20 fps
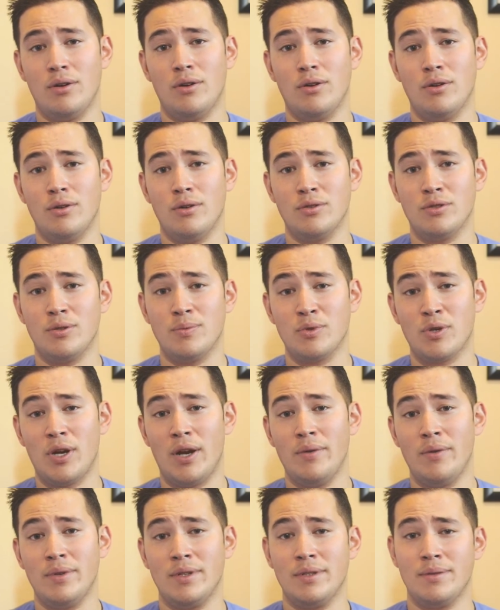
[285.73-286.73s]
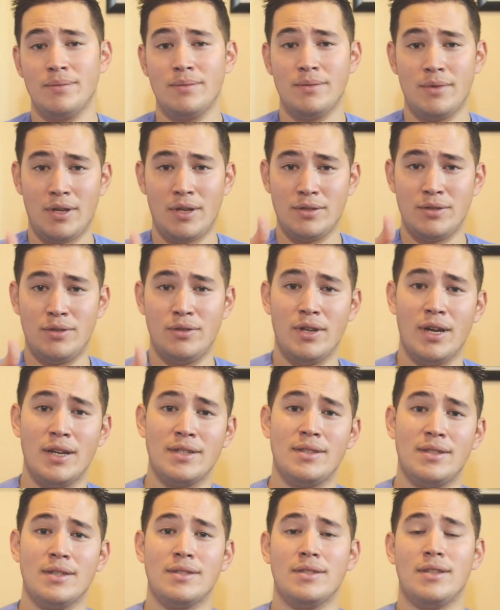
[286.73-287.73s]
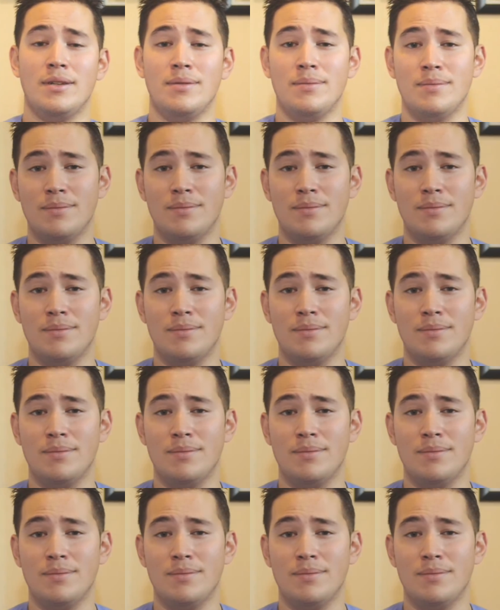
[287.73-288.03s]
or subscribing. I'll see you guys next time.